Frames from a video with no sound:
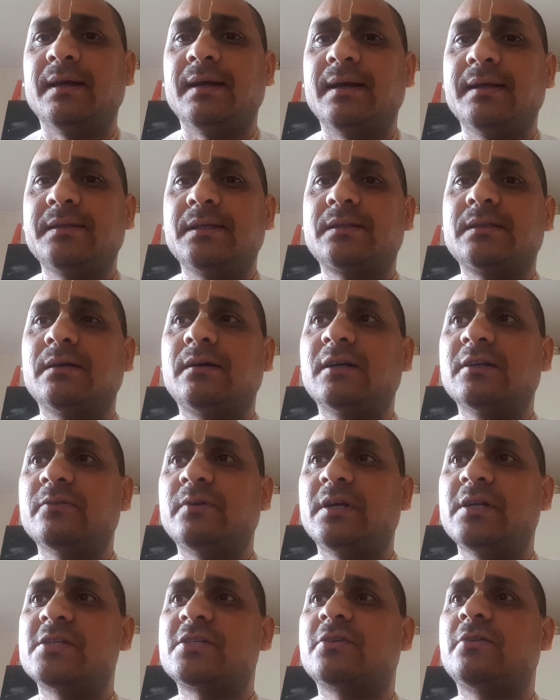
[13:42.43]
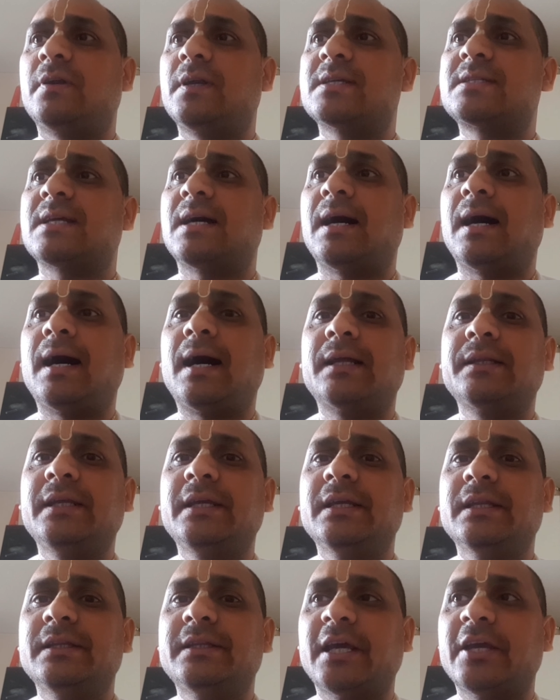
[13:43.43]
And the third one is called as
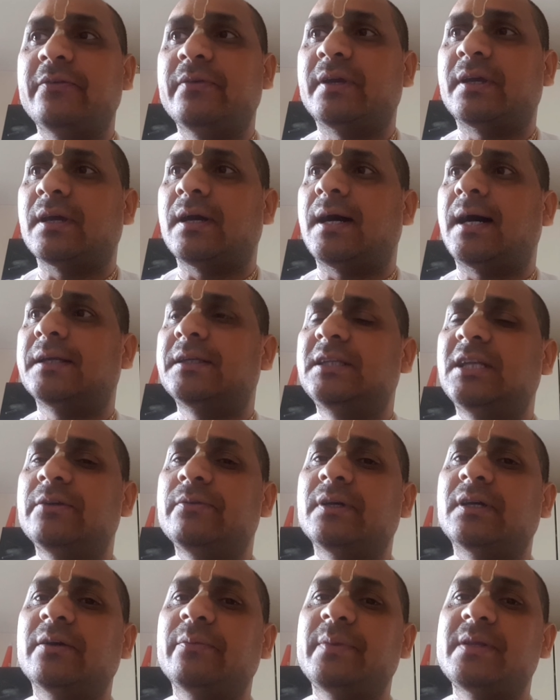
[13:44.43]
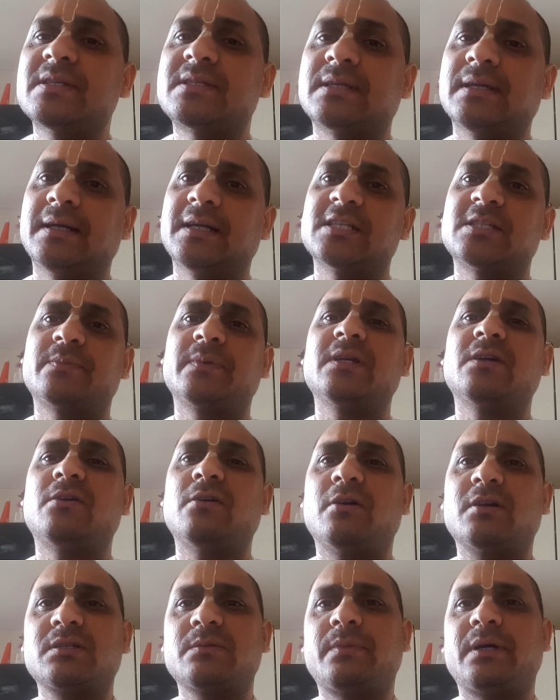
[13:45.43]
adi daivika. Adi daivika means it has been
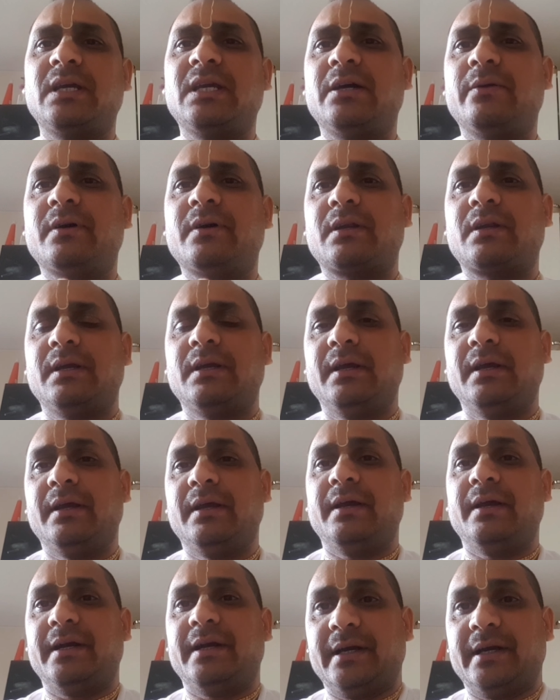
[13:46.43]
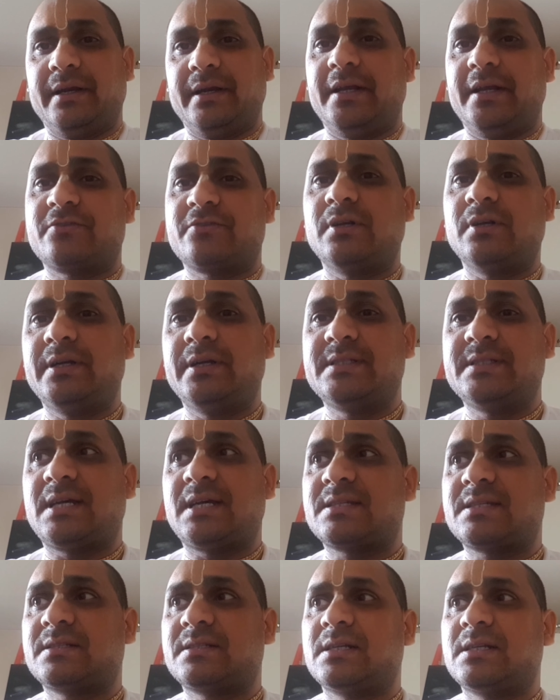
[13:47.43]
caused by our natural
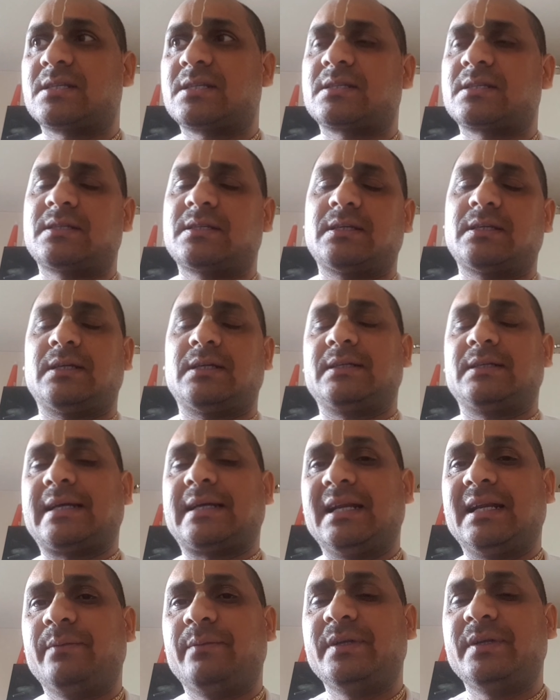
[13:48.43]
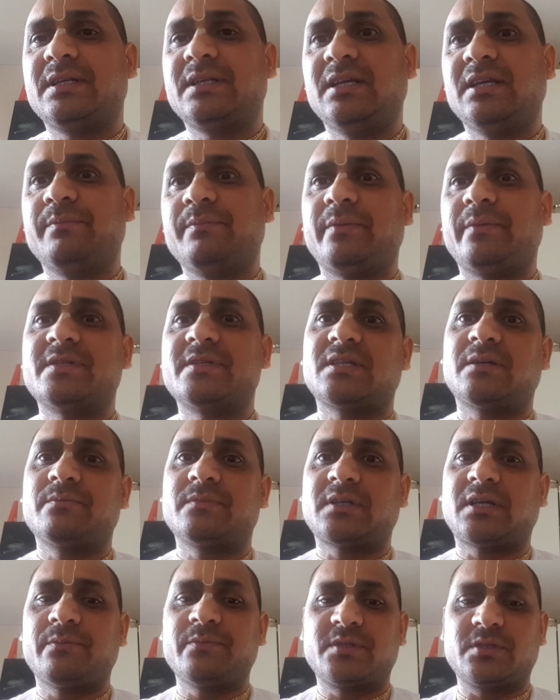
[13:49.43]
disasters, calamity. Maybe
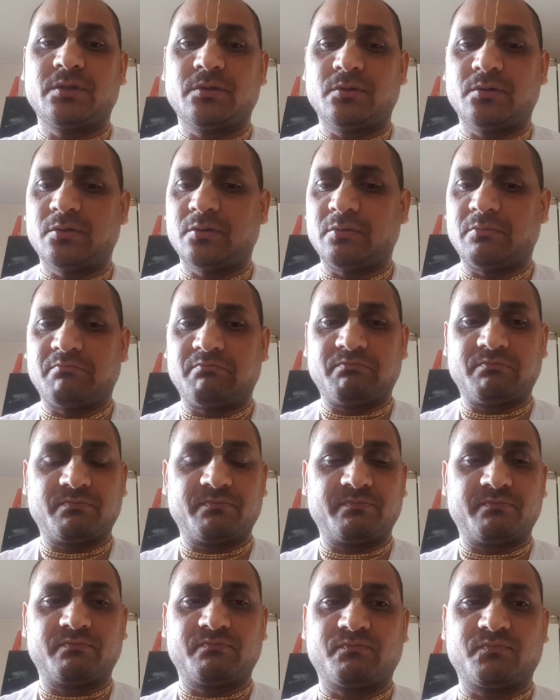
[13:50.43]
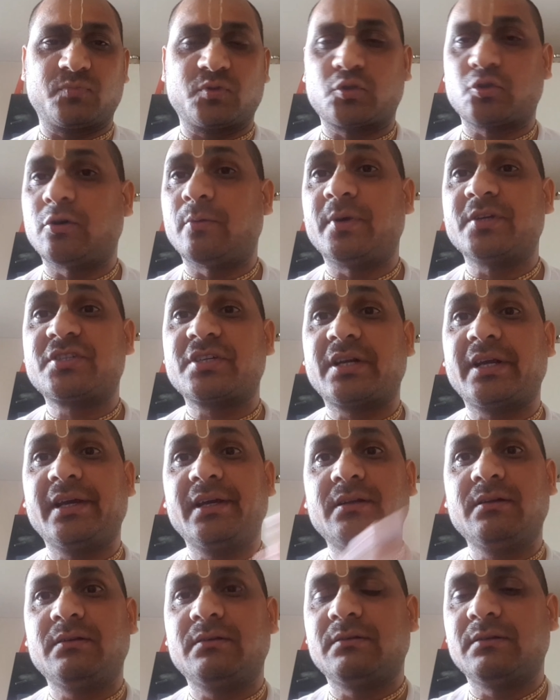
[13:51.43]
sometimes so much
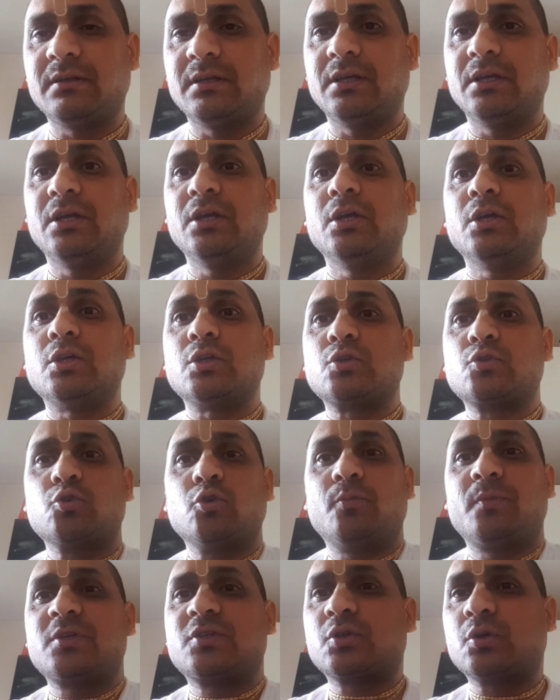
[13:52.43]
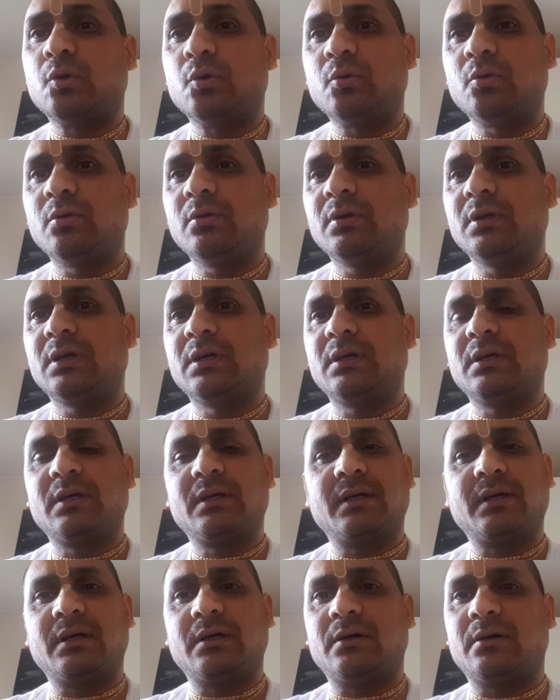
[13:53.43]
rain, so much cold,
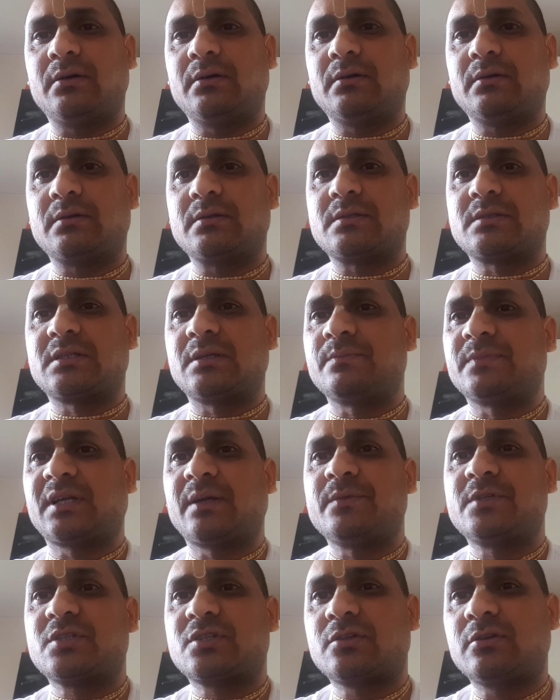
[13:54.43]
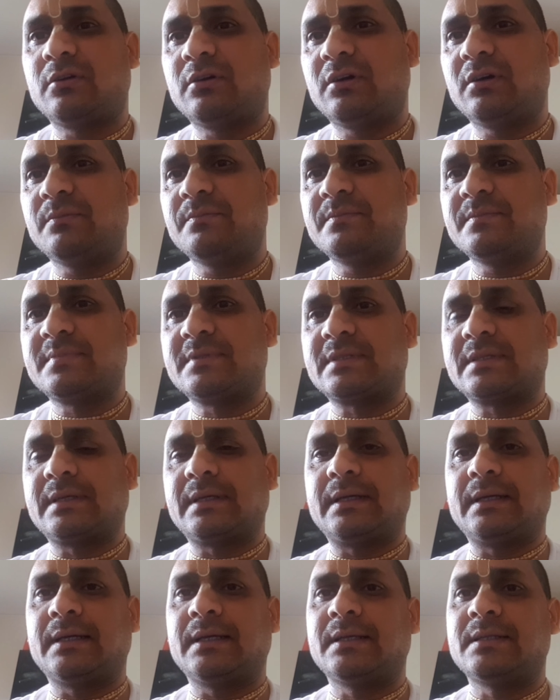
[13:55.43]
or sometimes
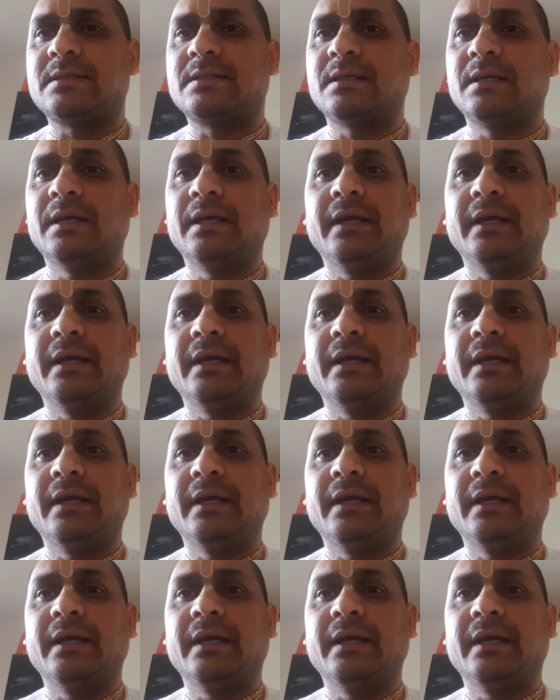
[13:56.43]
storms and